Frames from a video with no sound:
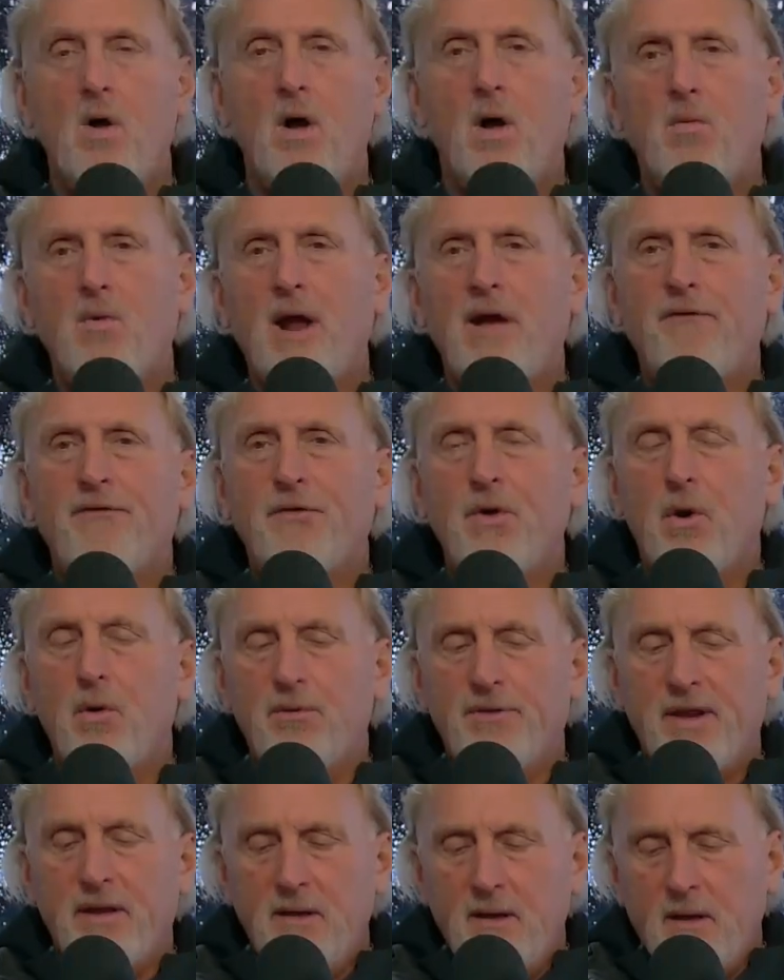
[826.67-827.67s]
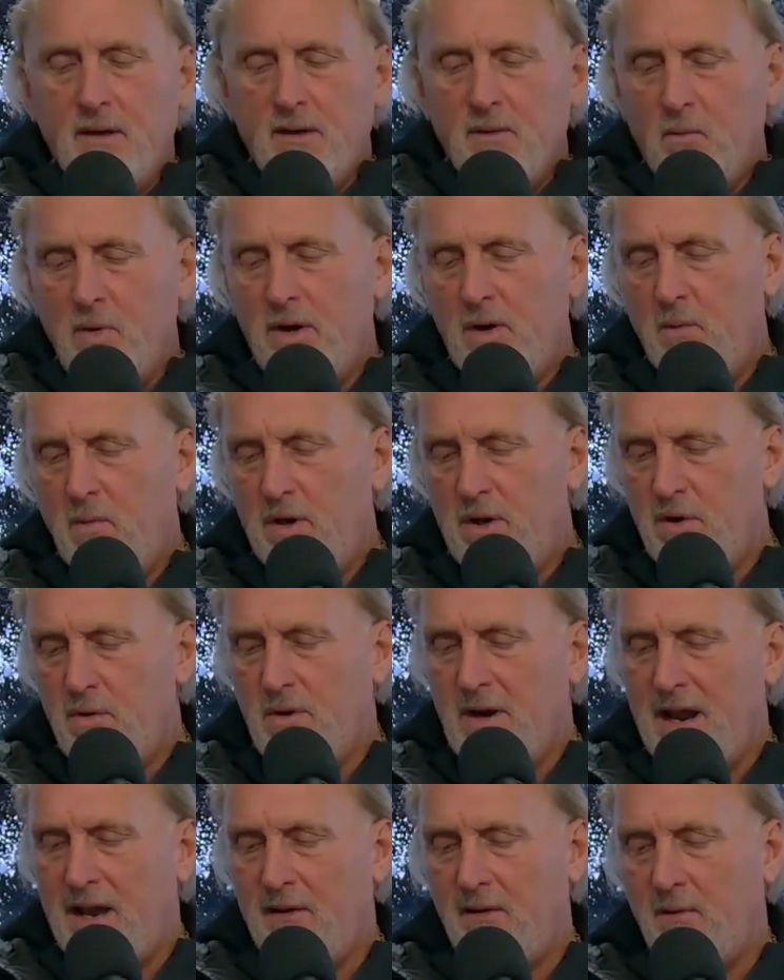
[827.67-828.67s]
Well, Ralph, and, though, didn't when when you
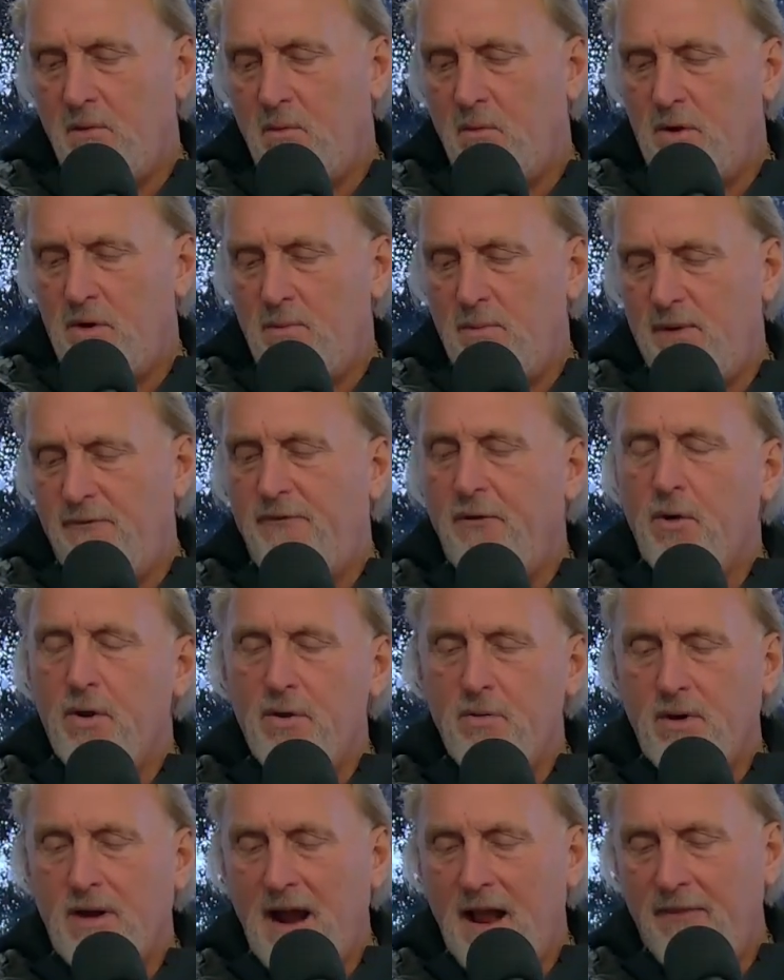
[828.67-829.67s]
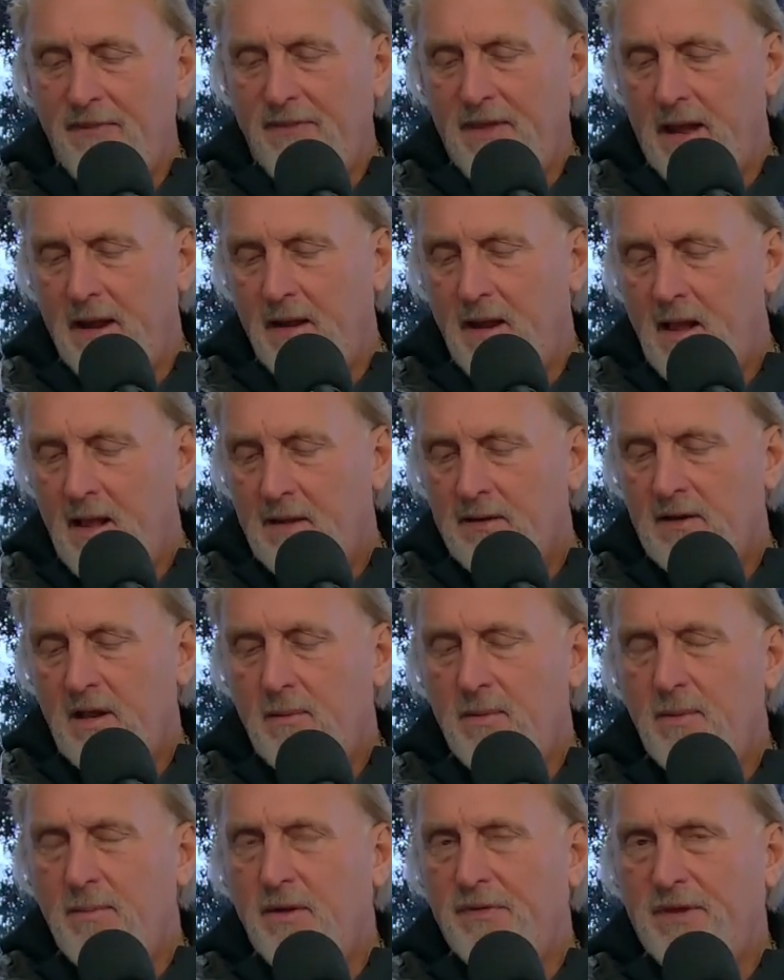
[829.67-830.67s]
got when you before you got that,
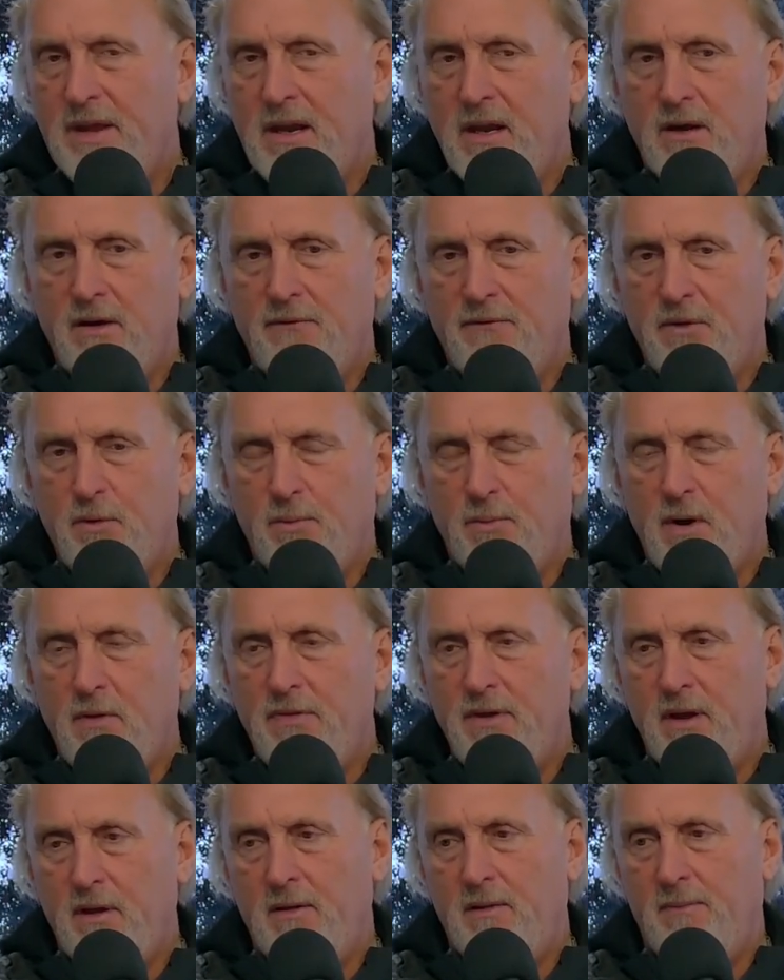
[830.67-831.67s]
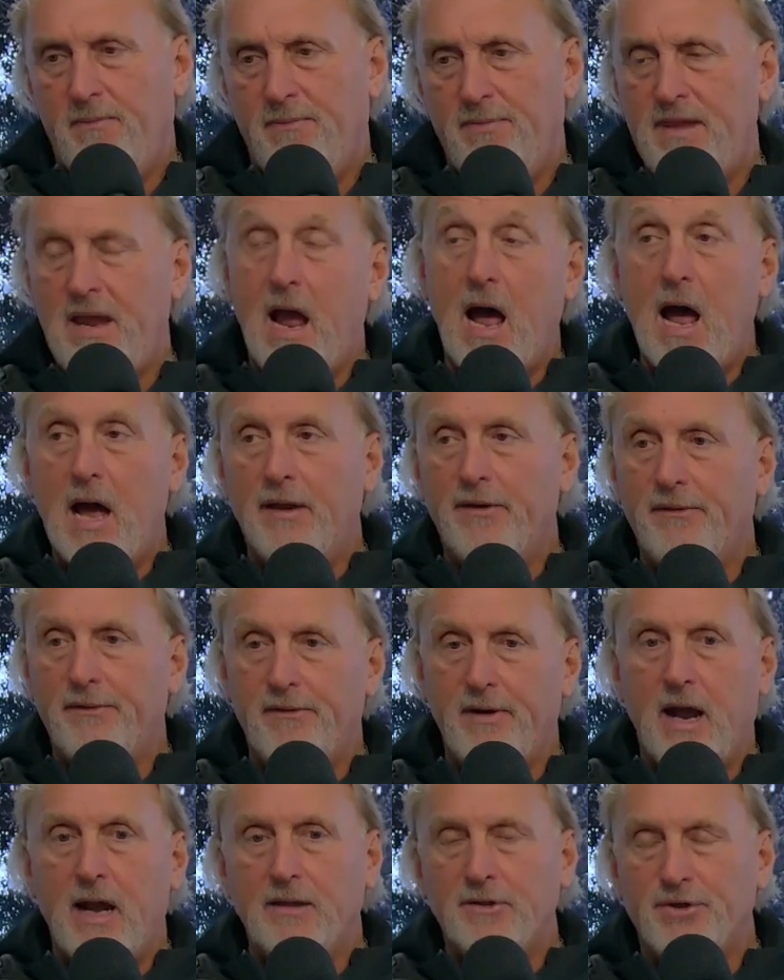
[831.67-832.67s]
tell me about the interview, the the
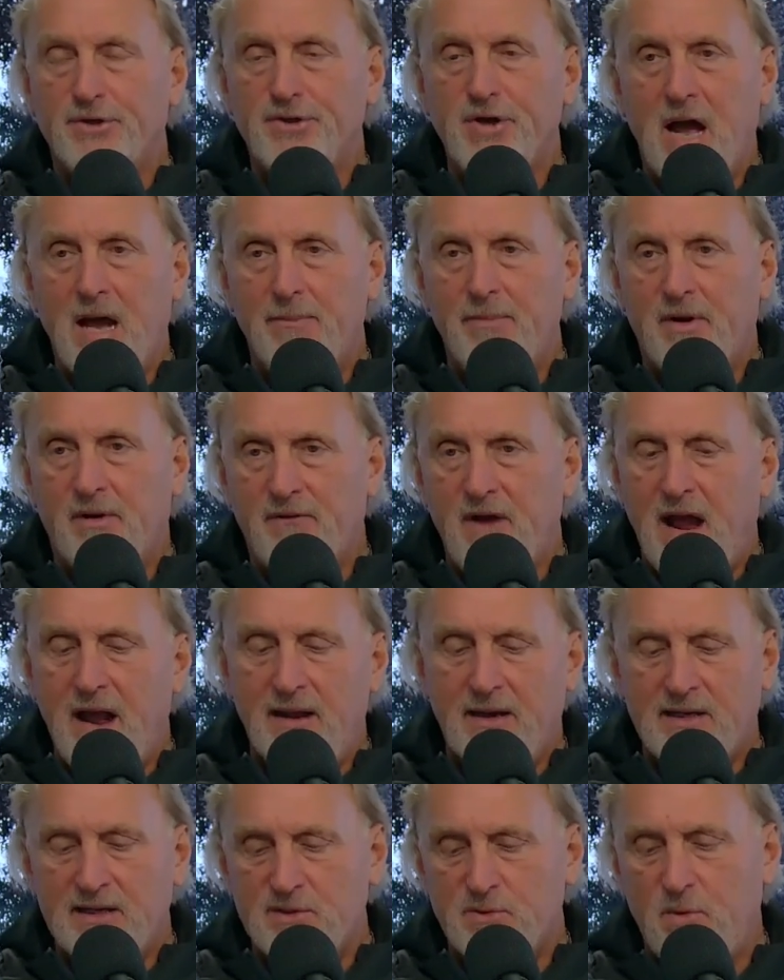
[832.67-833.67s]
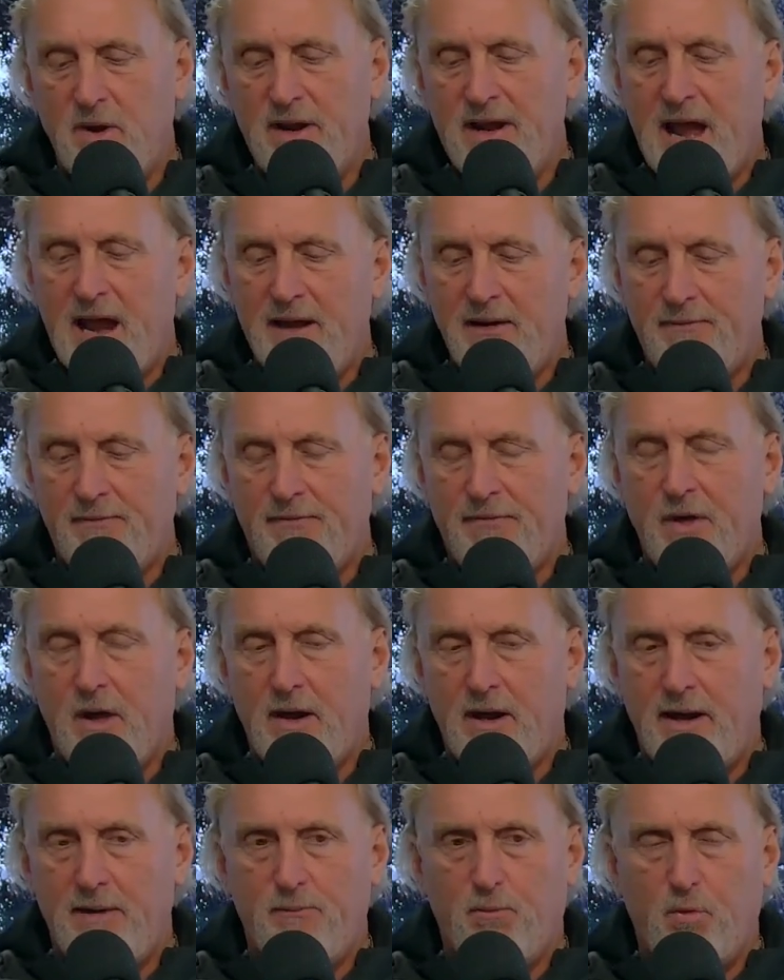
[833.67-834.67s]
on on job interview. Because the way I
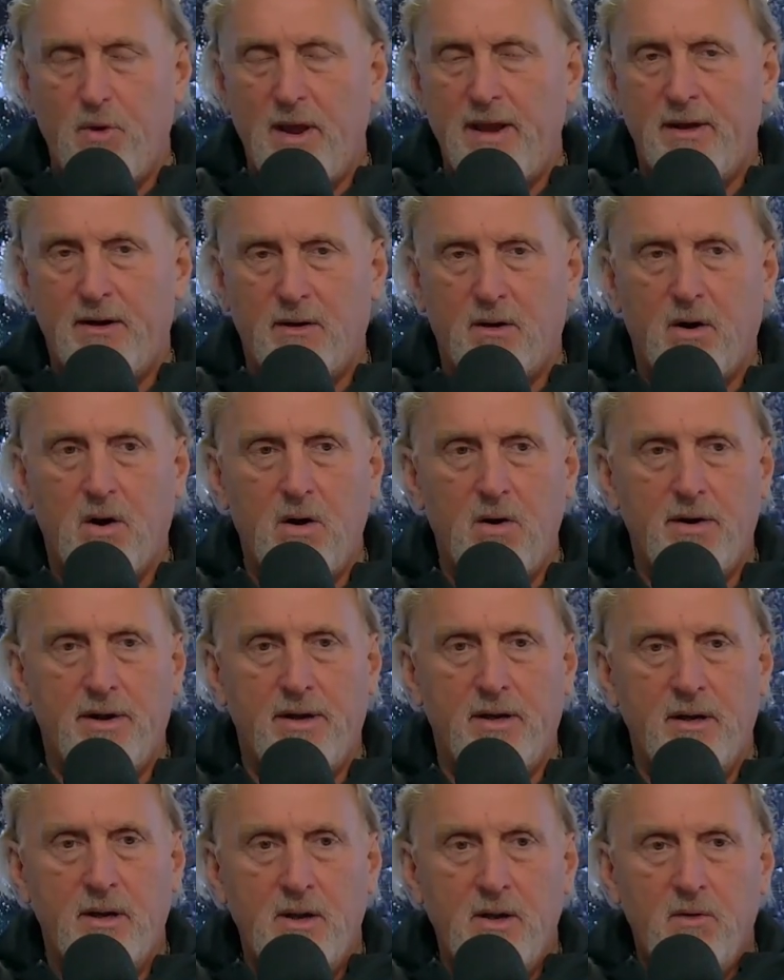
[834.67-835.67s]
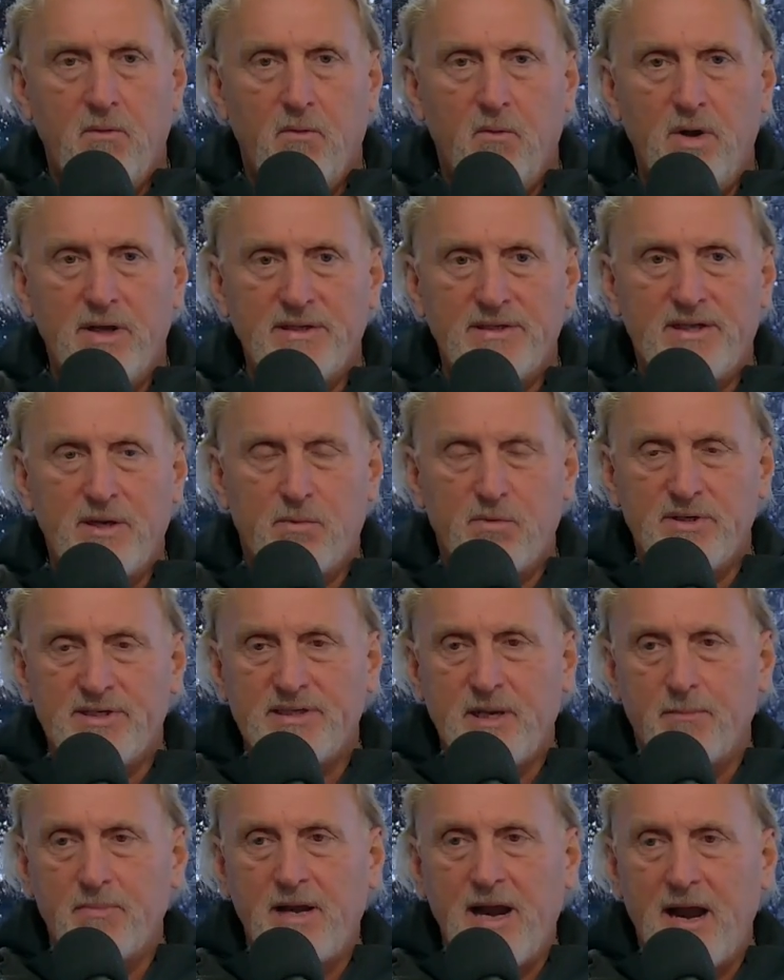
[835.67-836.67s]
thought I read it or heard it was there was
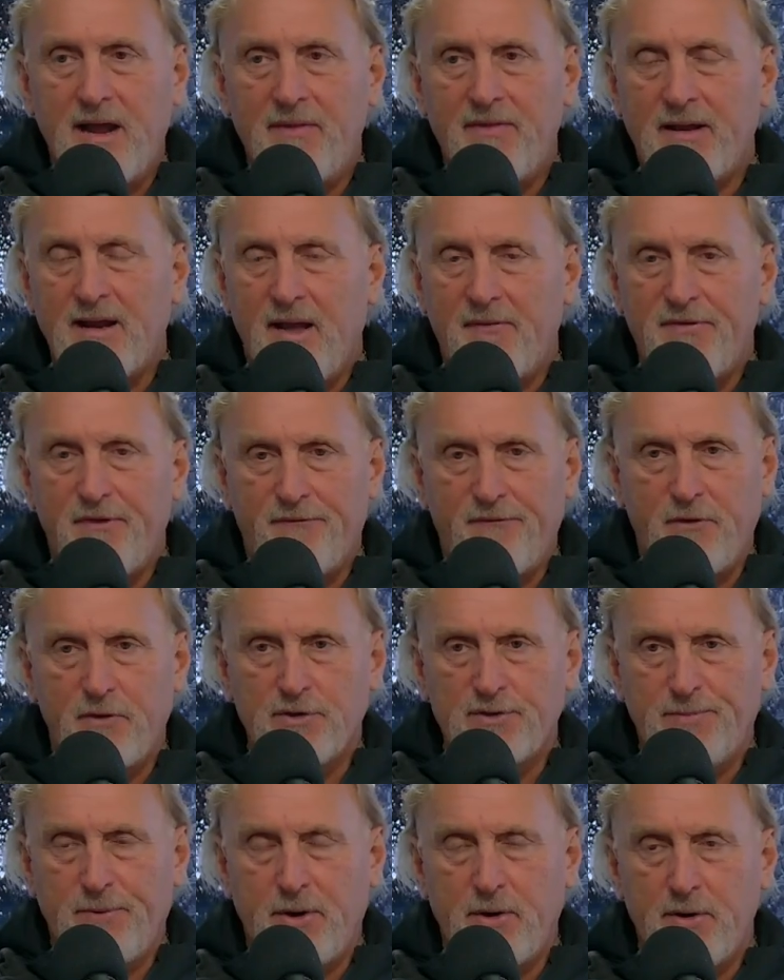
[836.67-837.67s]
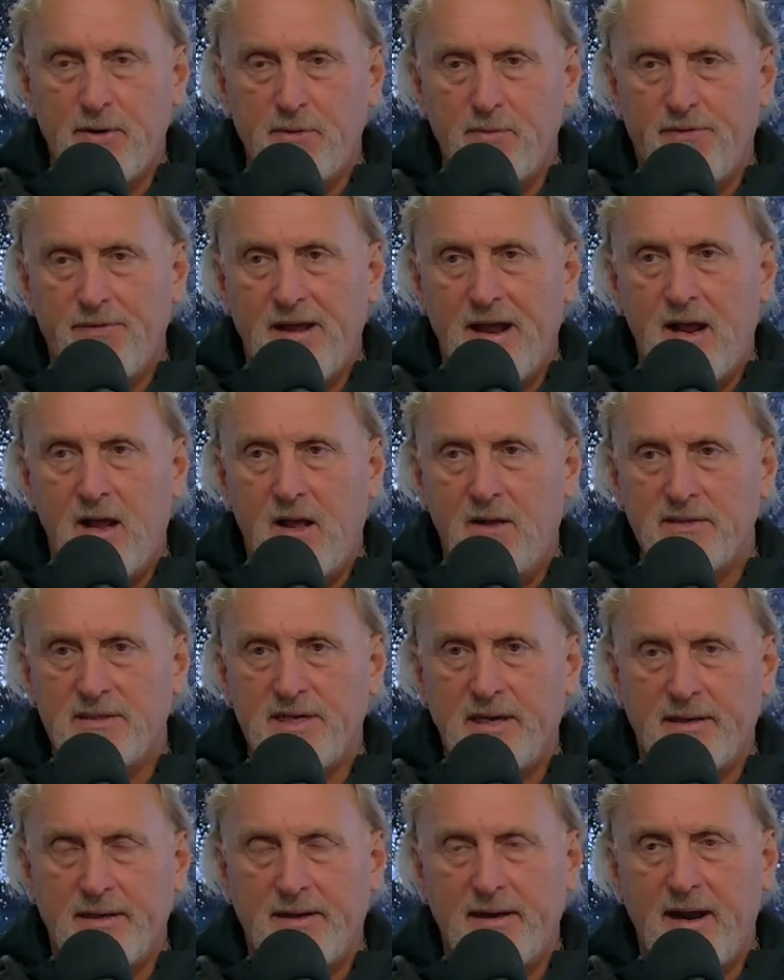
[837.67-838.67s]
some guy that got the first period with Al,
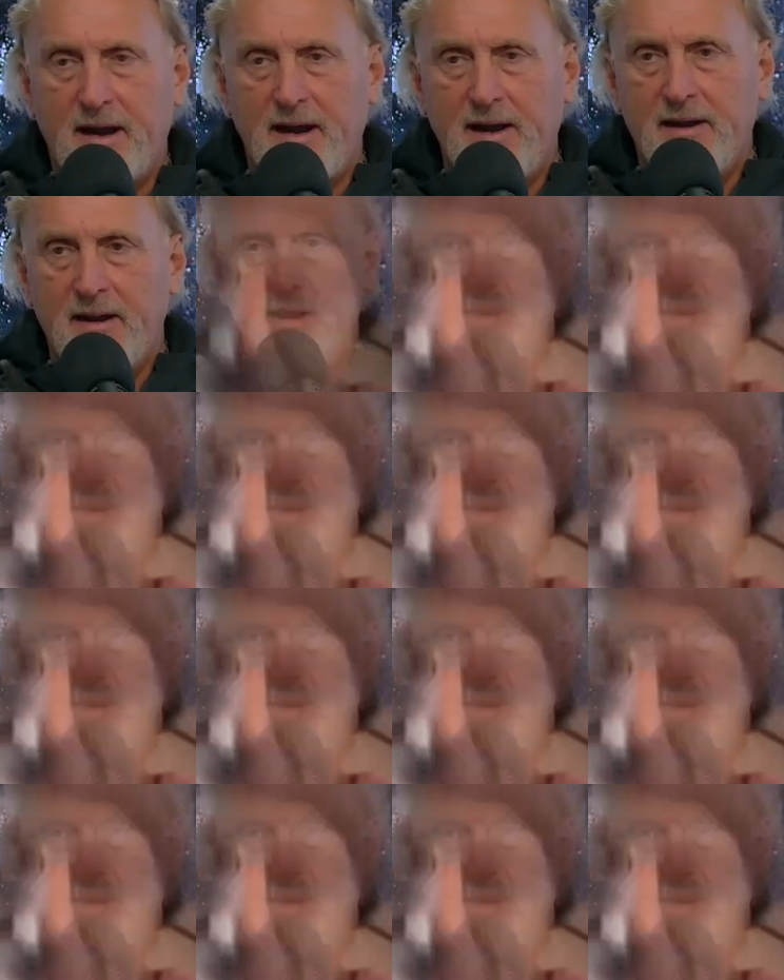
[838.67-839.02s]
second guy,